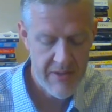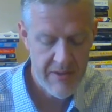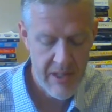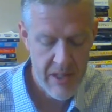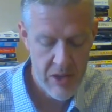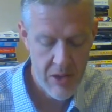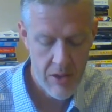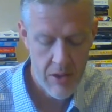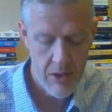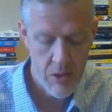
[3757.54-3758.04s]
is
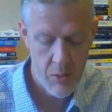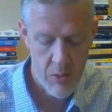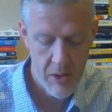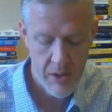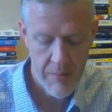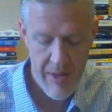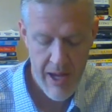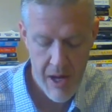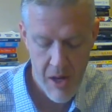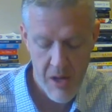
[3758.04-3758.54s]
Nietzsche, The Will
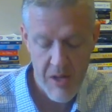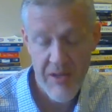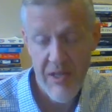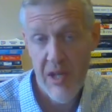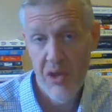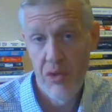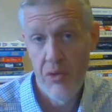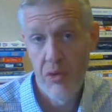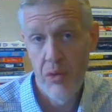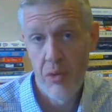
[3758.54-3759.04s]
to Power,
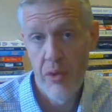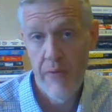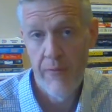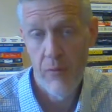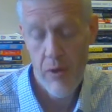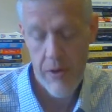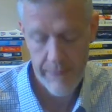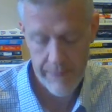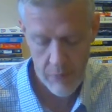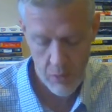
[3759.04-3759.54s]
section three
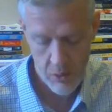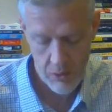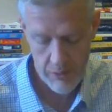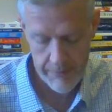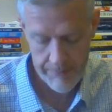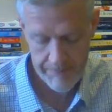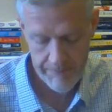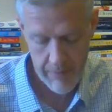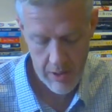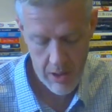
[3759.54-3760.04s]

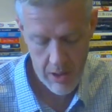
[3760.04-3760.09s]
forty-four.